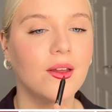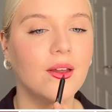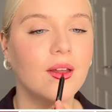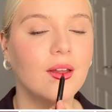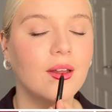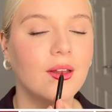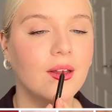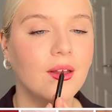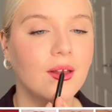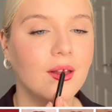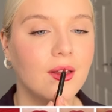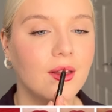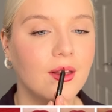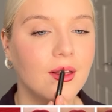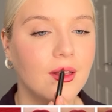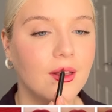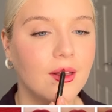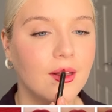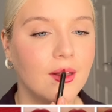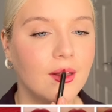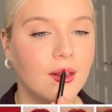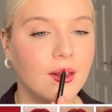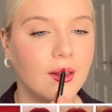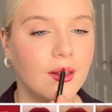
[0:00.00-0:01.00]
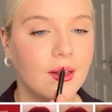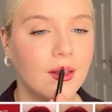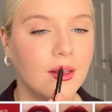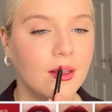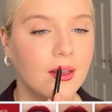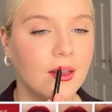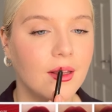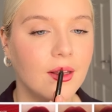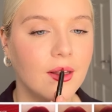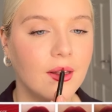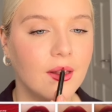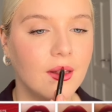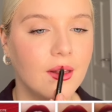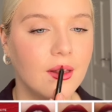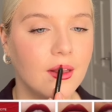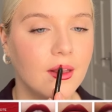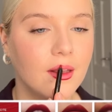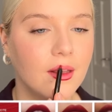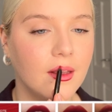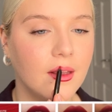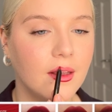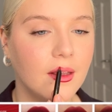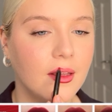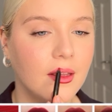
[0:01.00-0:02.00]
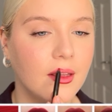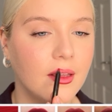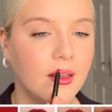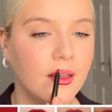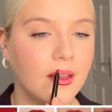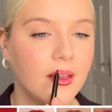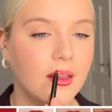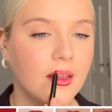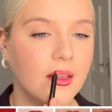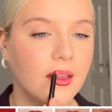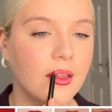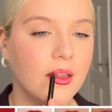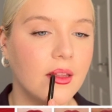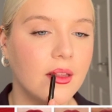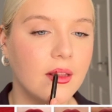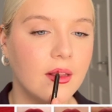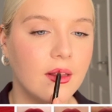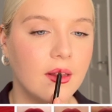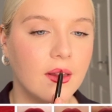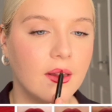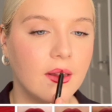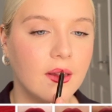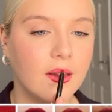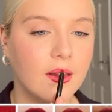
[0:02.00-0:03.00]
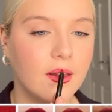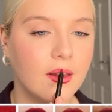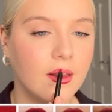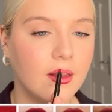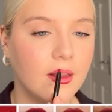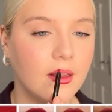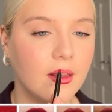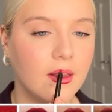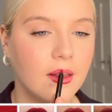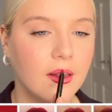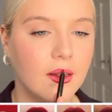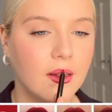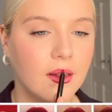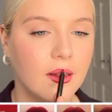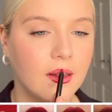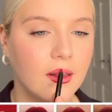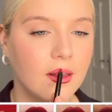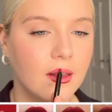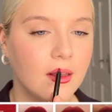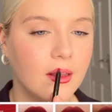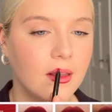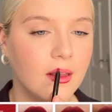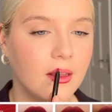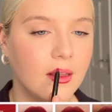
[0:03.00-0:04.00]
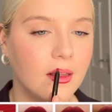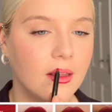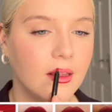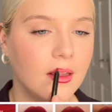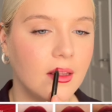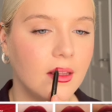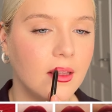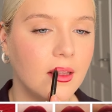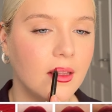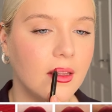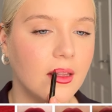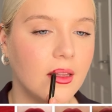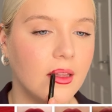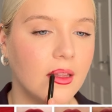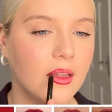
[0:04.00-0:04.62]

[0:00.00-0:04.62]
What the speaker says: Nobody speaks.